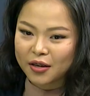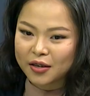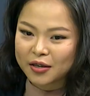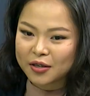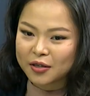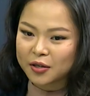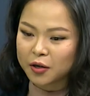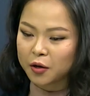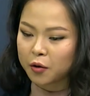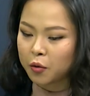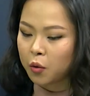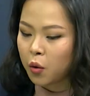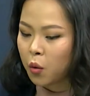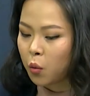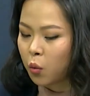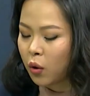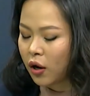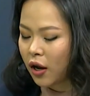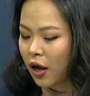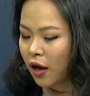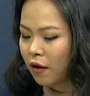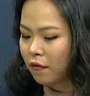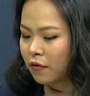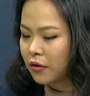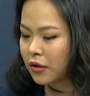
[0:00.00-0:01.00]
So what
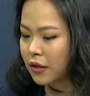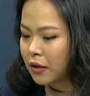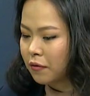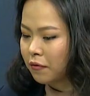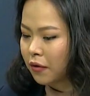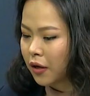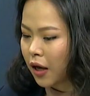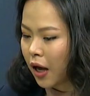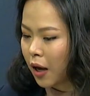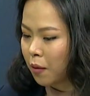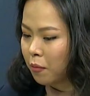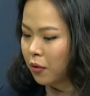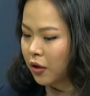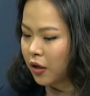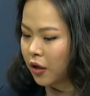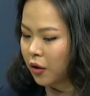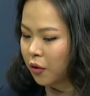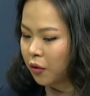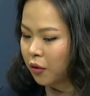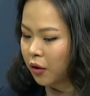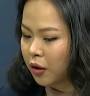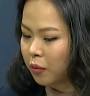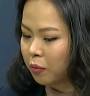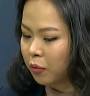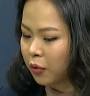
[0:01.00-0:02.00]
happens if a company
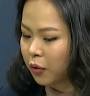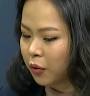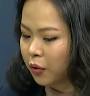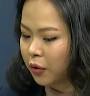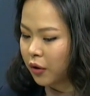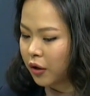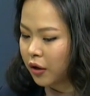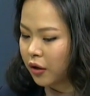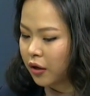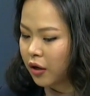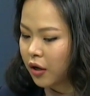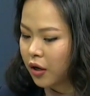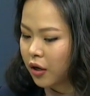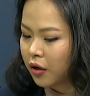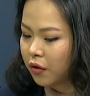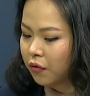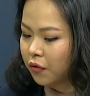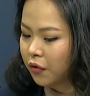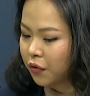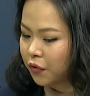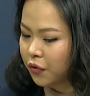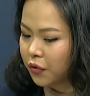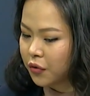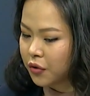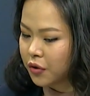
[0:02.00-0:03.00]
or employer
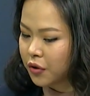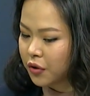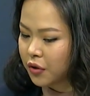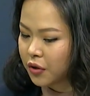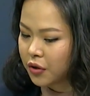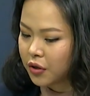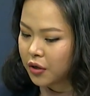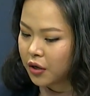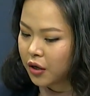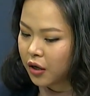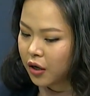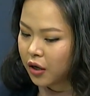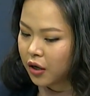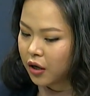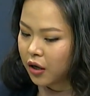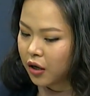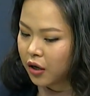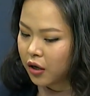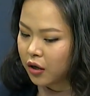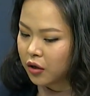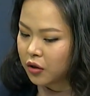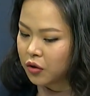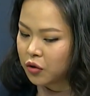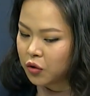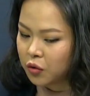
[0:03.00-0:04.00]
refuses
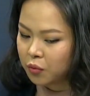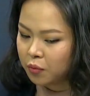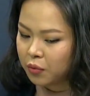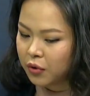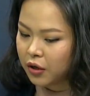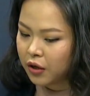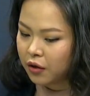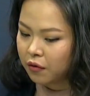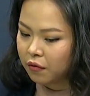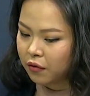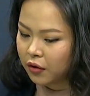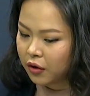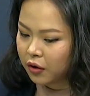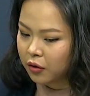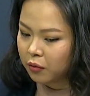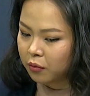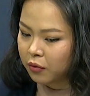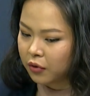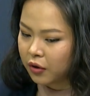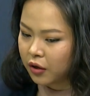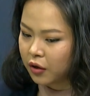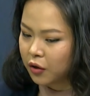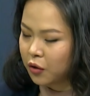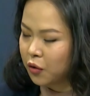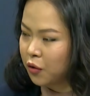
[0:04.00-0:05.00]
to be
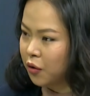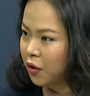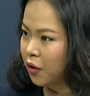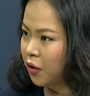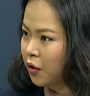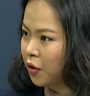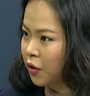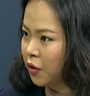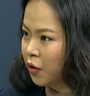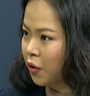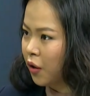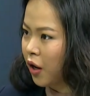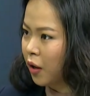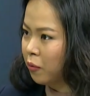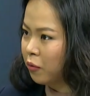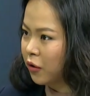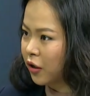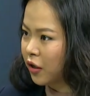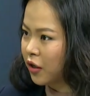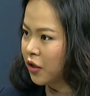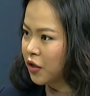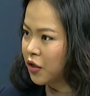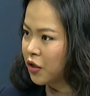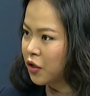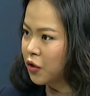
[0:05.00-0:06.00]
available in your
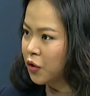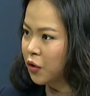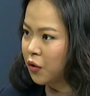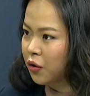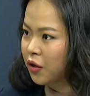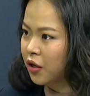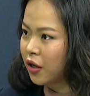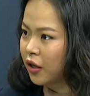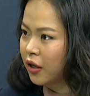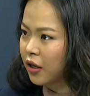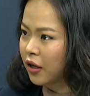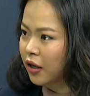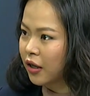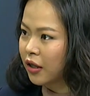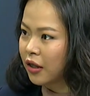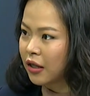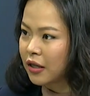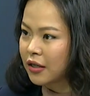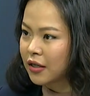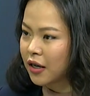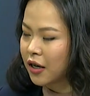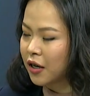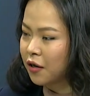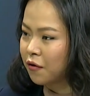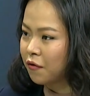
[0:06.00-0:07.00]
application? Do you think that
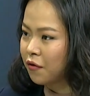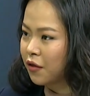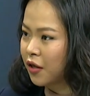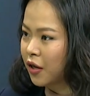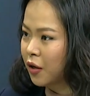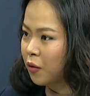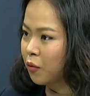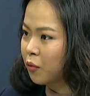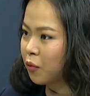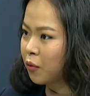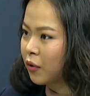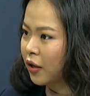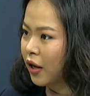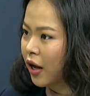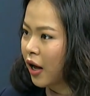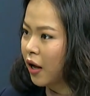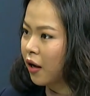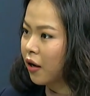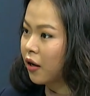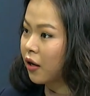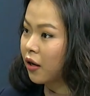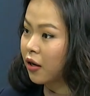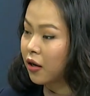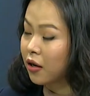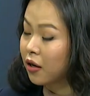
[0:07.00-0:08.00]
this kind of thing
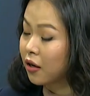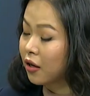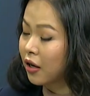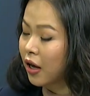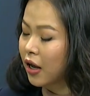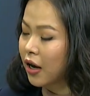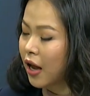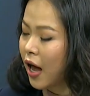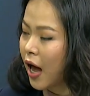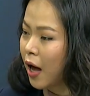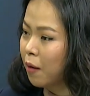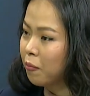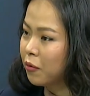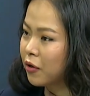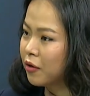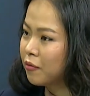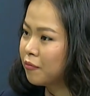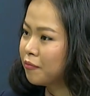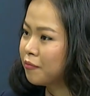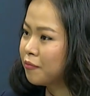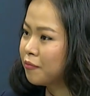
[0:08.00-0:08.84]
can happen?